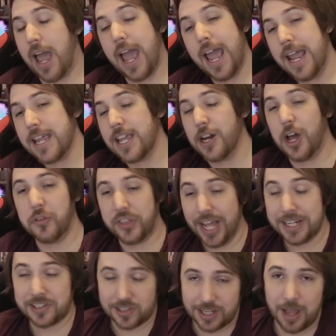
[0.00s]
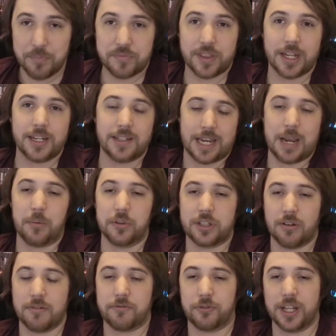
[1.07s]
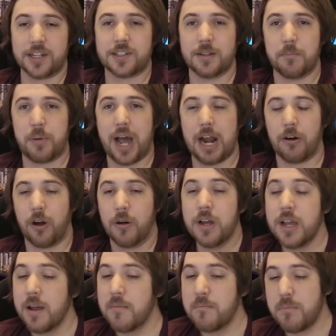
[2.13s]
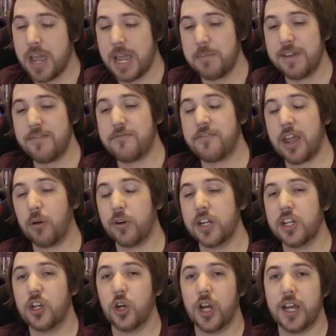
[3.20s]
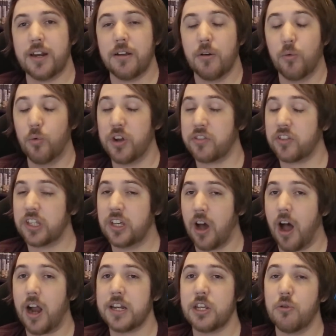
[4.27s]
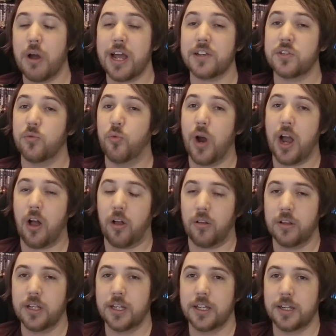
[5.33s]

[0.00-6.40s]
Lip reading: hey, you know, that's something. He's able to inflict some Pyro. Maybe very good with Ganyu as well.